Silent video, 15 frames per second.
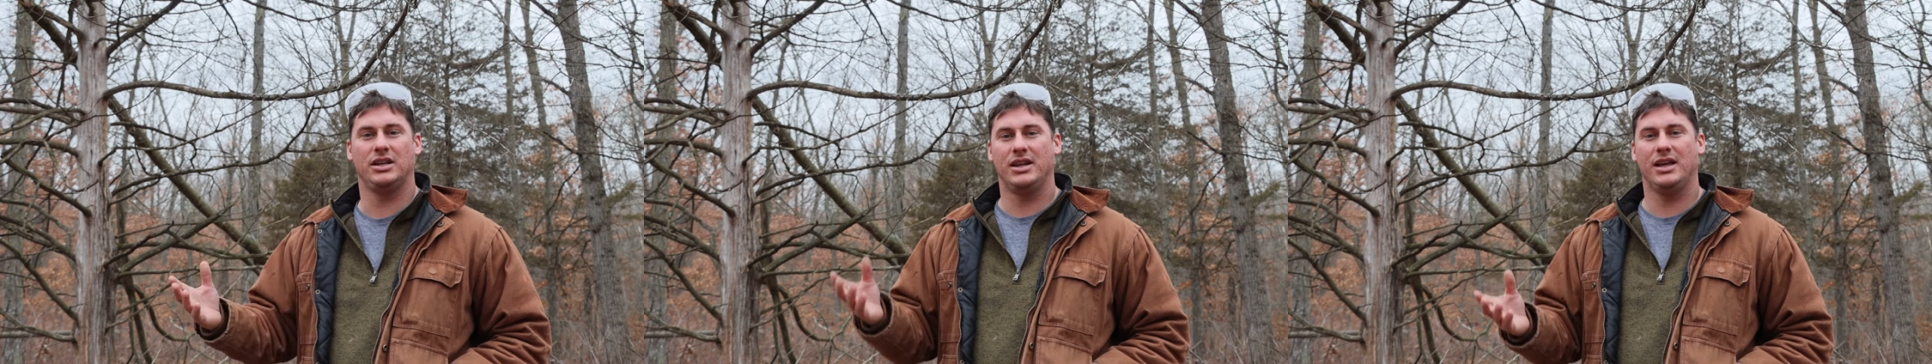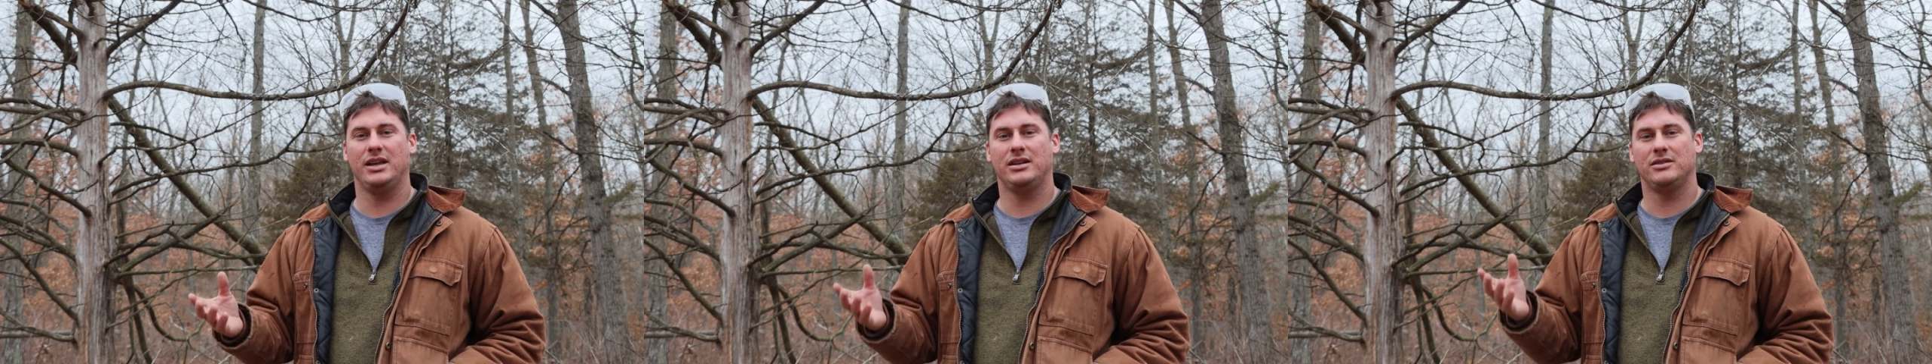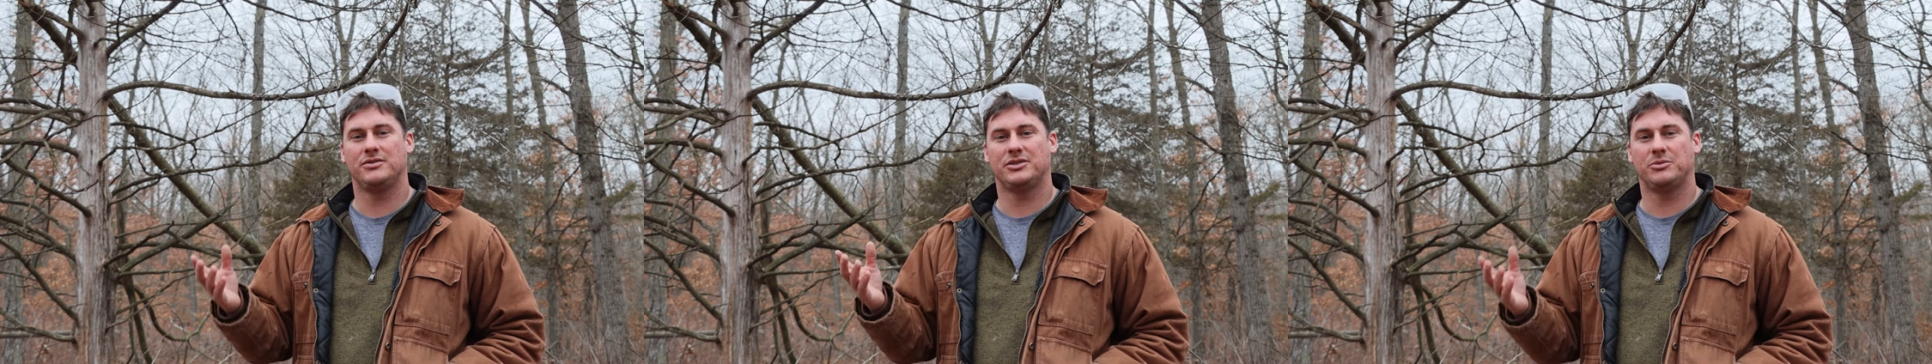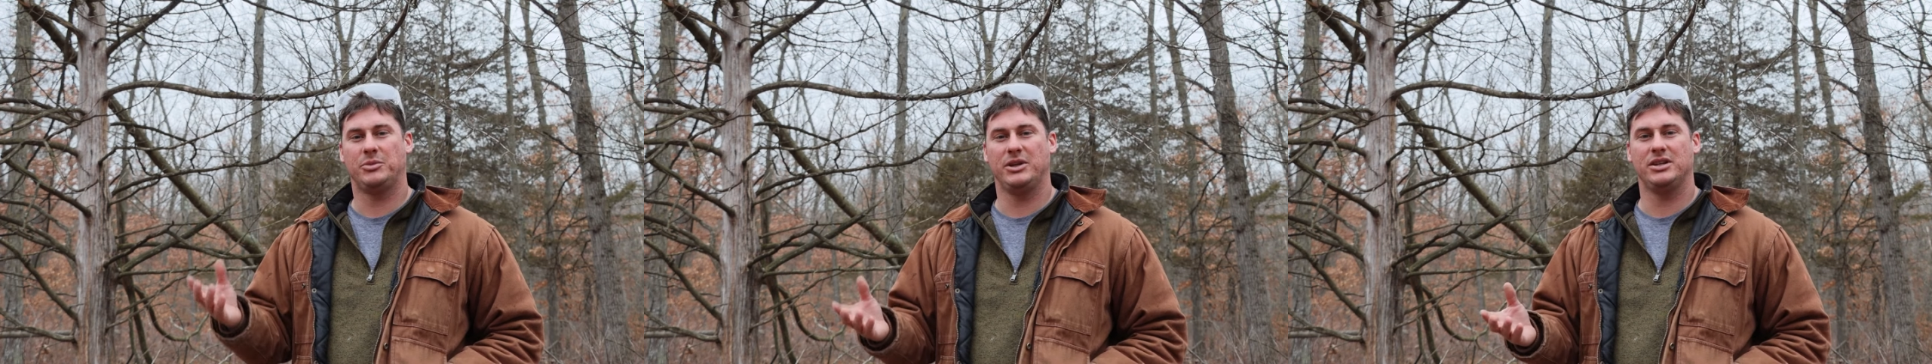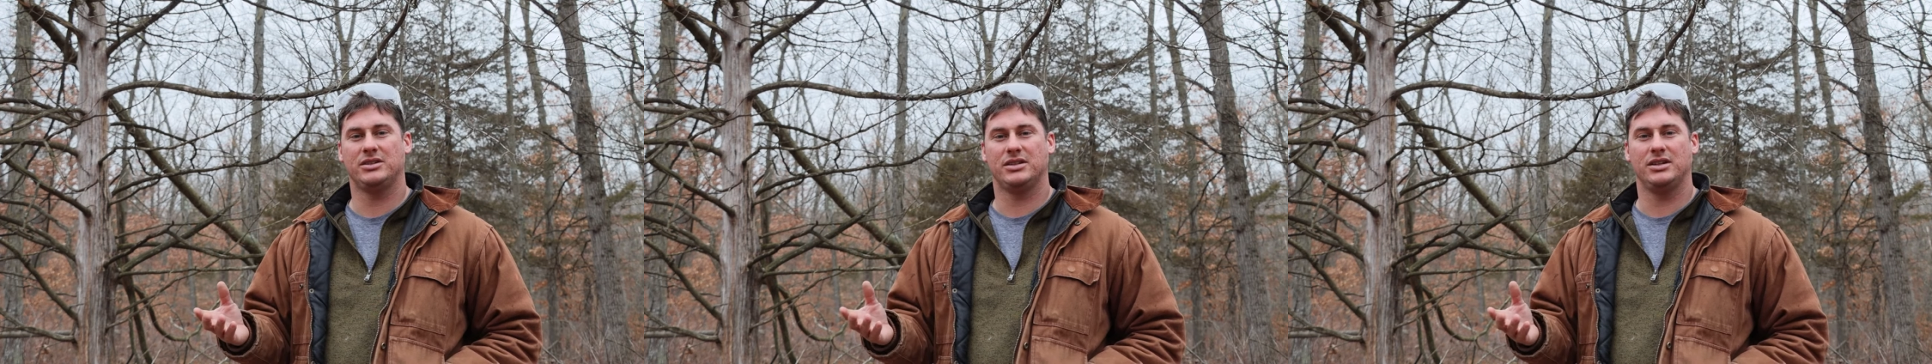native
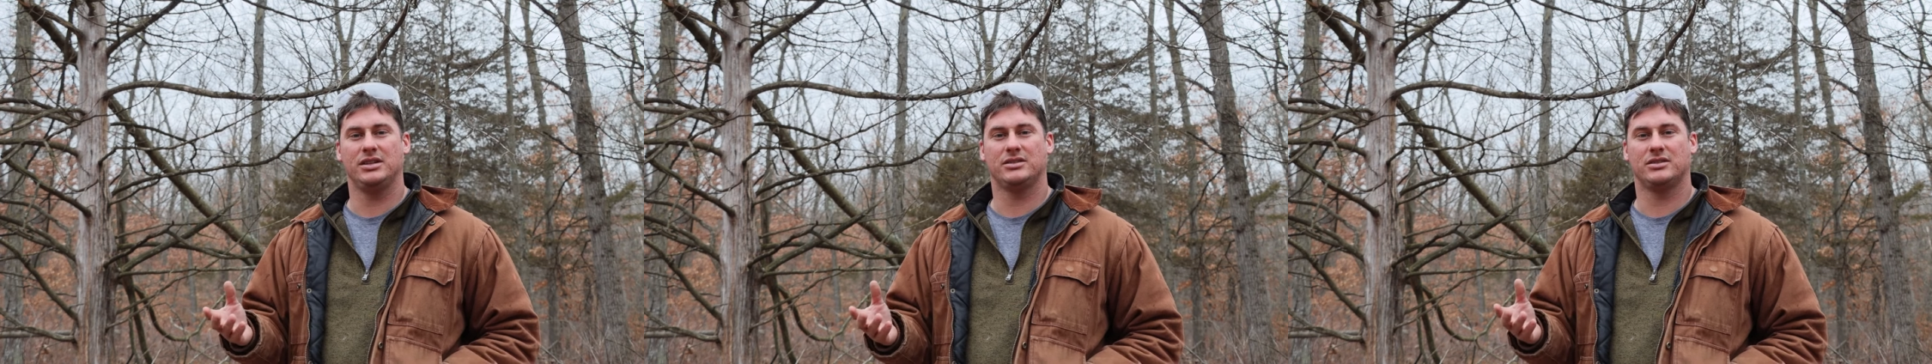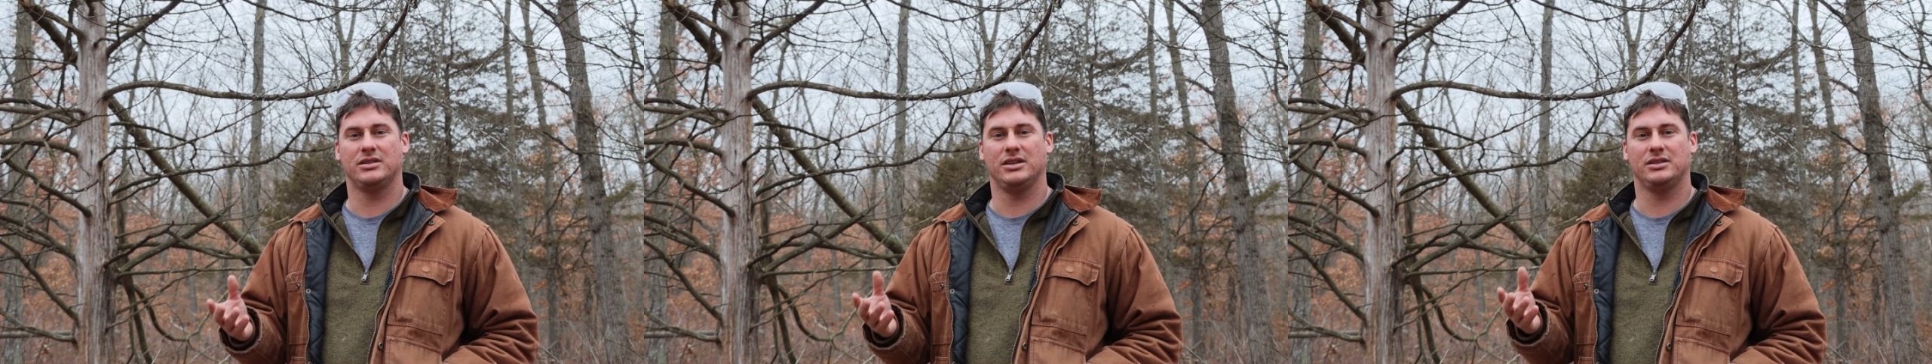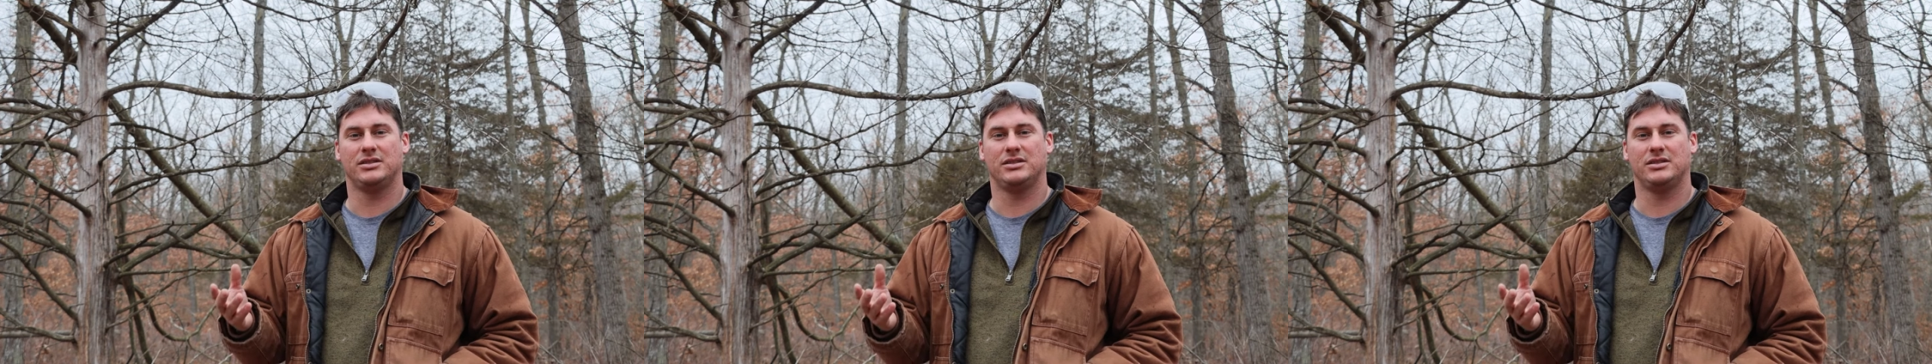species, the